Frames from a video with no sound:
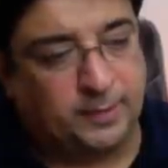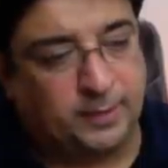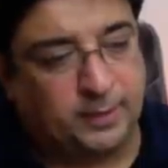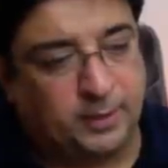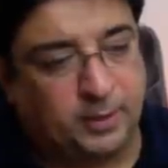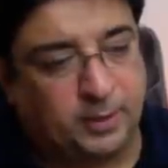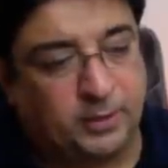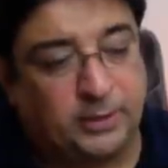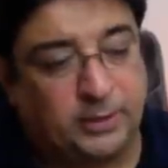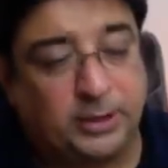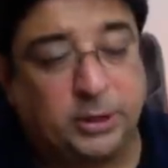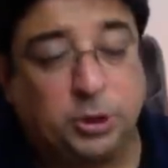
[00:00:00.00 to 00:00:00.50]

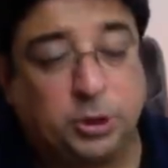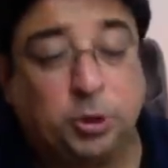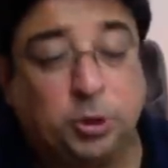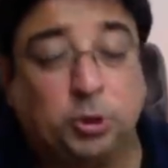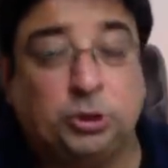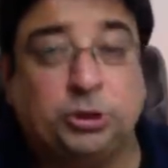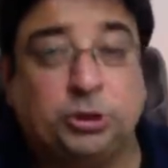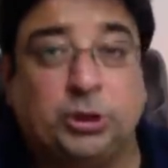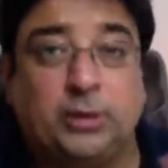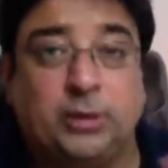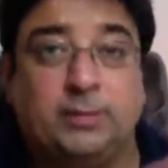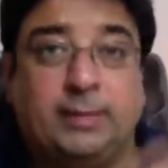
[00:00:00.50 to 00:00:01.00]
on their
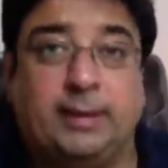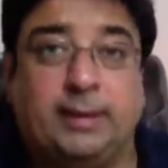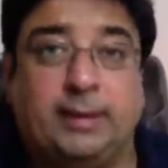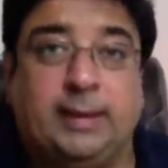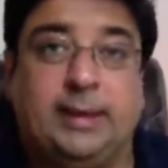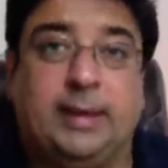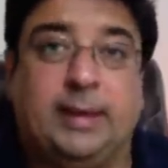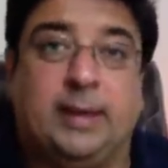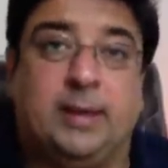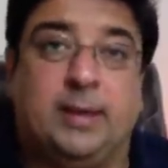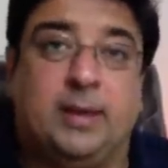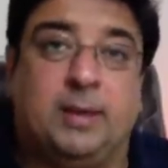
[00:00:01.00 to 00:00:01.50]
social
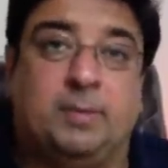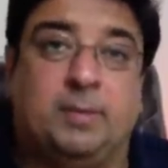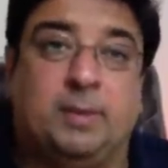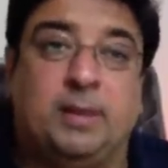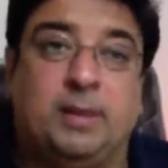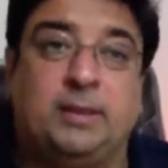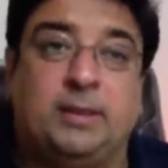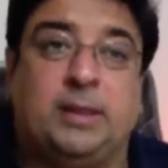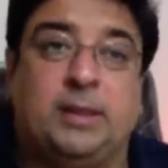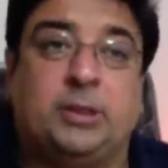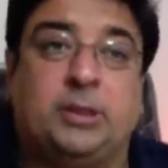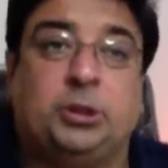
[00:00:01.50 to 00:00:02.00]
media, among
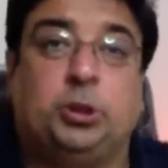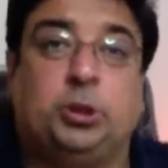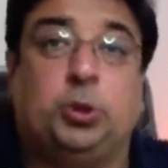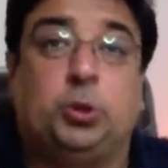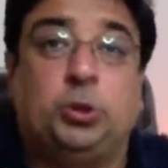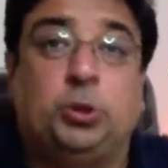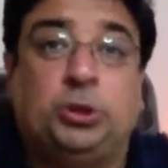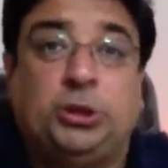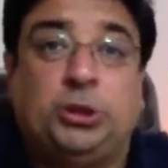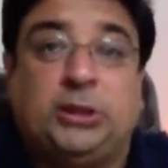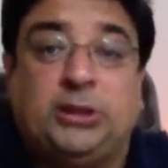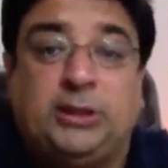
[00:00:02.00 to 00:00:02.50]
their
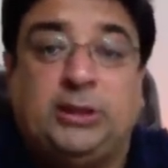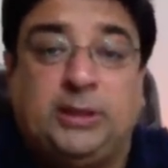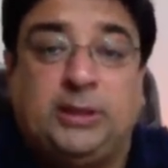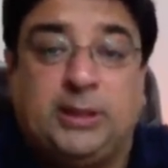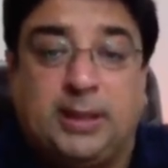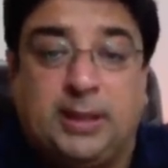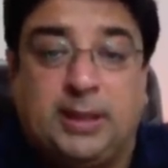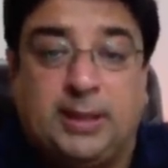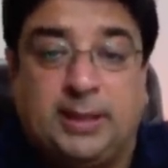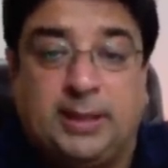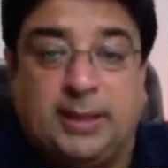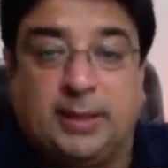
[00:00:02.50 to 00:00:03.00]
social
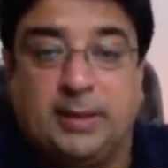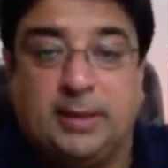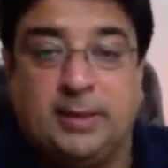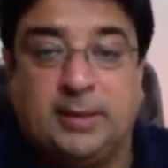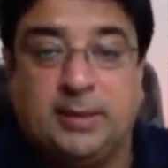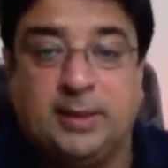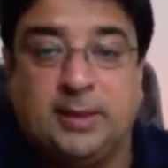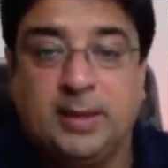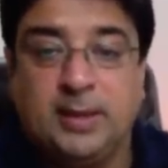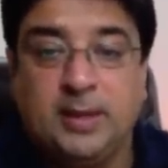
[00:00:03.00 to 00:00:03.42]
circles,